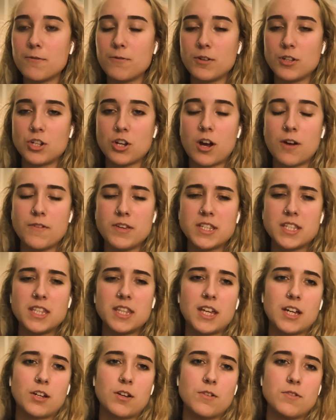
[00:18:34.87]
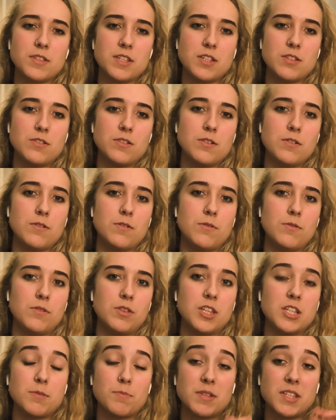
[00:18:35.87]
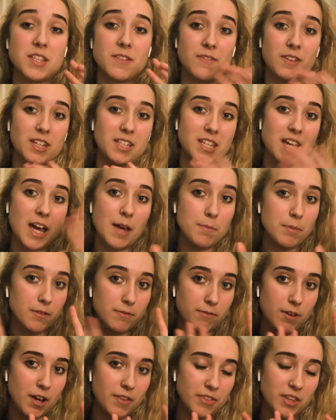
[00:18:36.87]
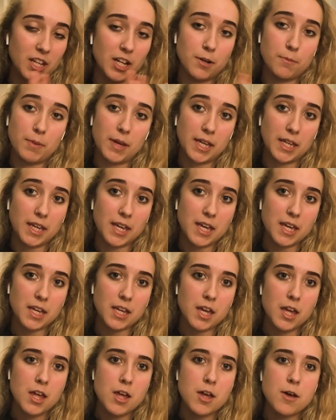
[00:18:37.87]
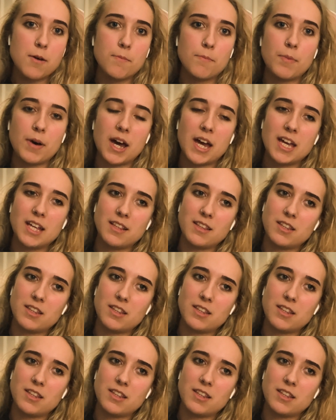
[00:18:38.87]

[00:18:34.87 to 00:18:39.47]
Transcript: which obviously that goes into the specific type of font that you're picking, but